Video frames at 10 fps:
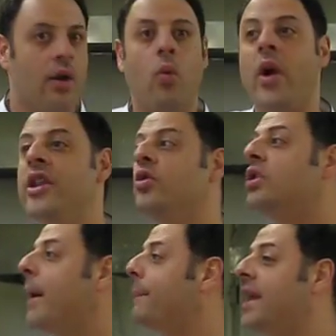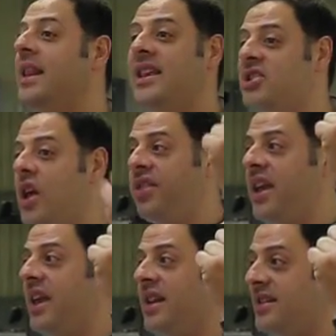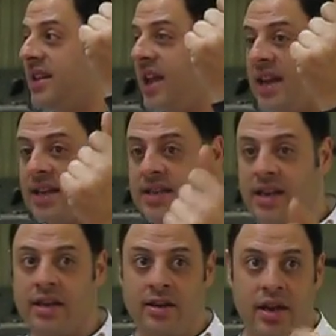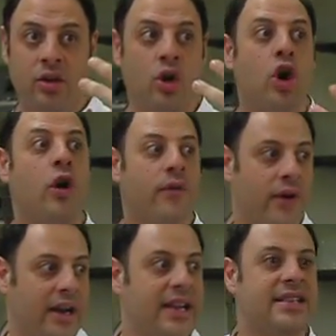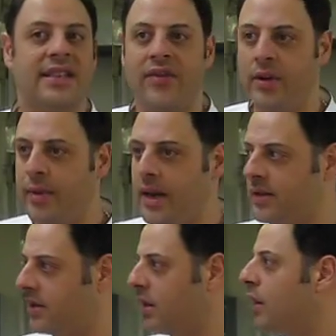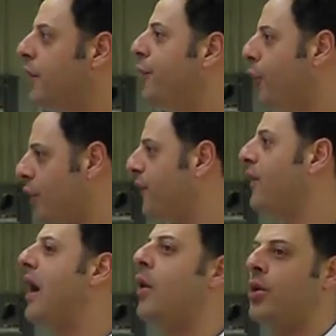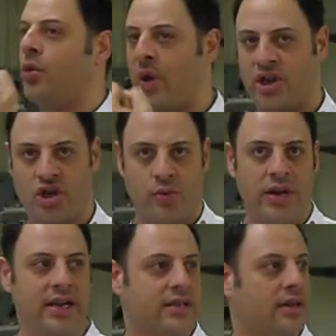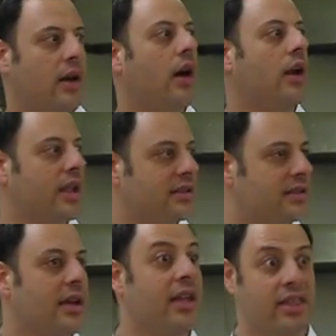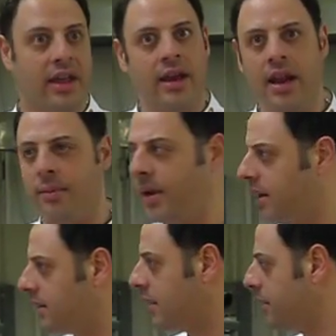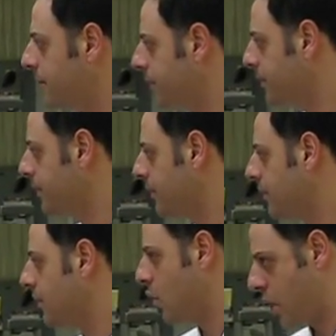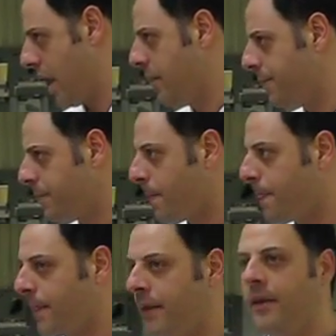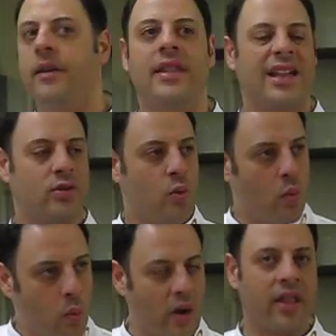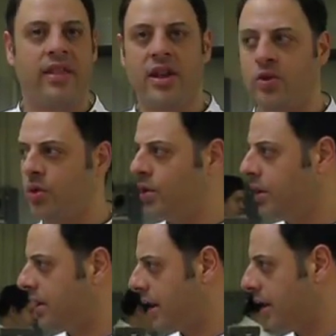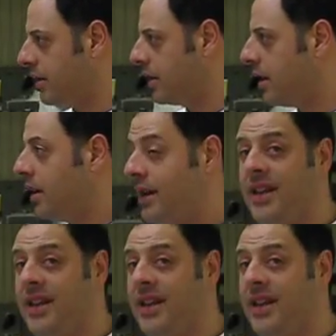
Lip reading: When you dump in, it does not thicken instantaneously. You need to cook for at least 7 minutes for the flour to actually release all of its thickening ability. Okay? That's one of the things we're doing tonight.